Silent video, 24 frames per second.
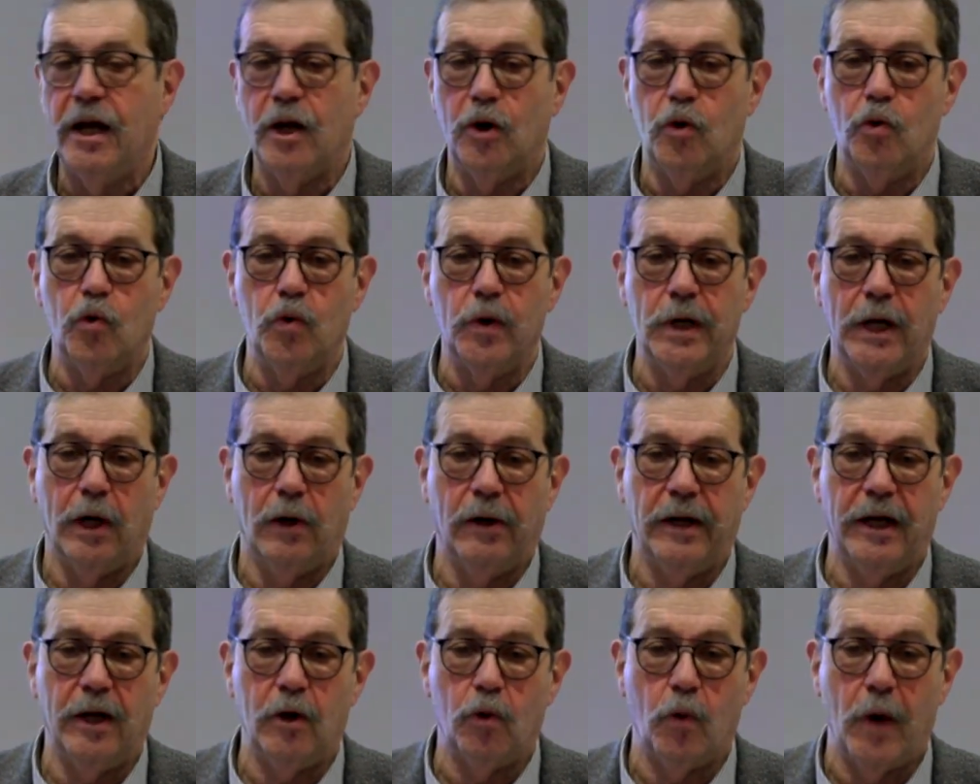
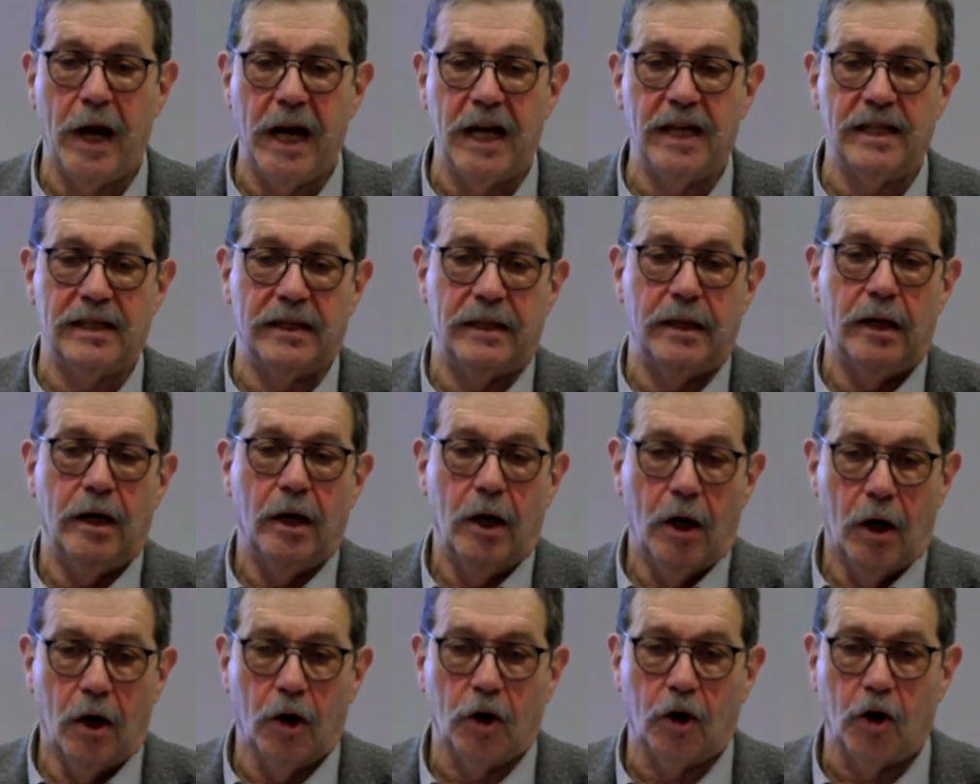really raised
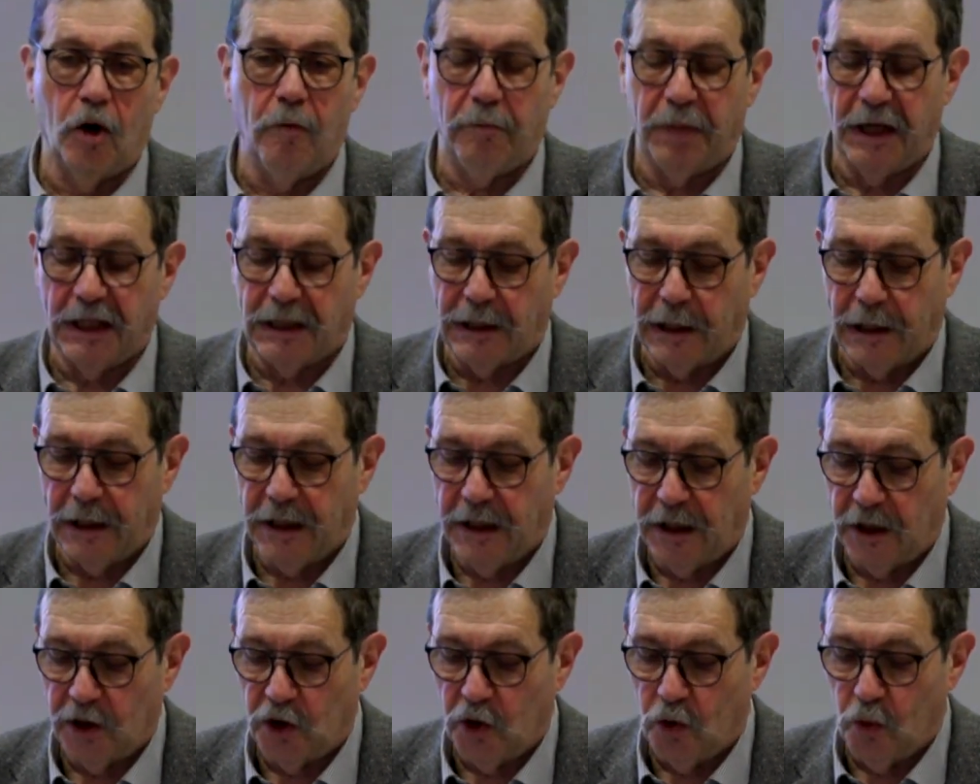a
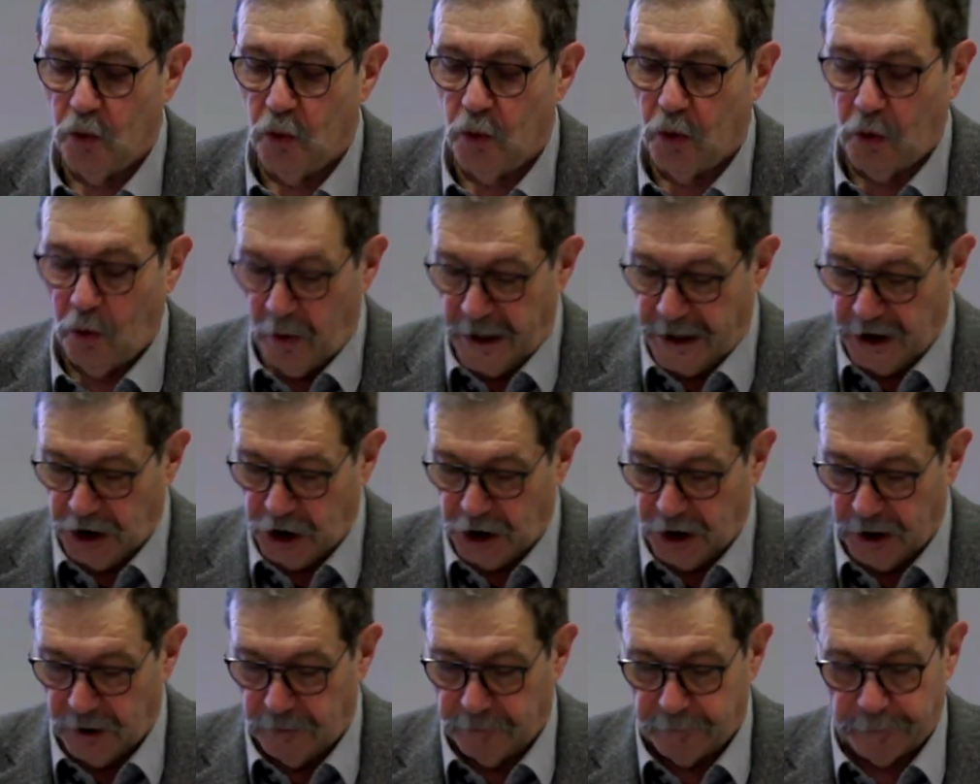completely new
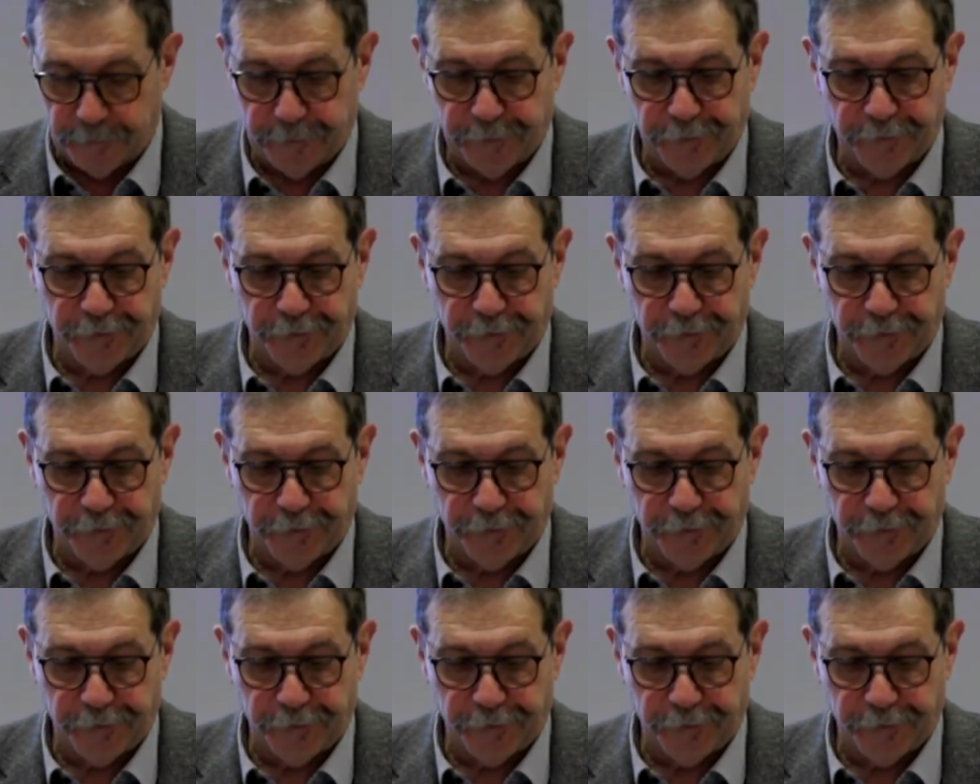question.